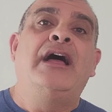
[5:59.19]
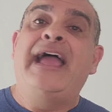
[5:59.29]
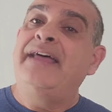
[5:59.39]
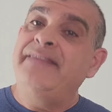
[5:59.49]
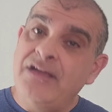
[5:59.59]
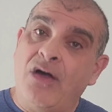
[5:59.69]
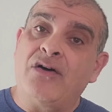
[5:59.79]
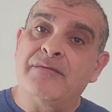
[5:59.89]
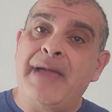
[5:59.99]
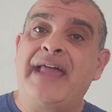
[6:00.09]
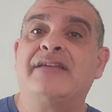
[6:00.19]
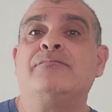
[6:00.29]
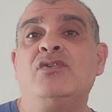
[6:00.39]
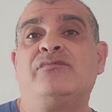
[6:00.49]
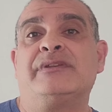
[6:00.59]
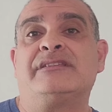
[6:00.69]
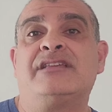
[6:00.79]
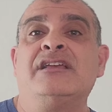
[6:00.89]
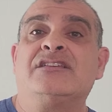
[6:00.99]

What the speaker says: and the automatic movements.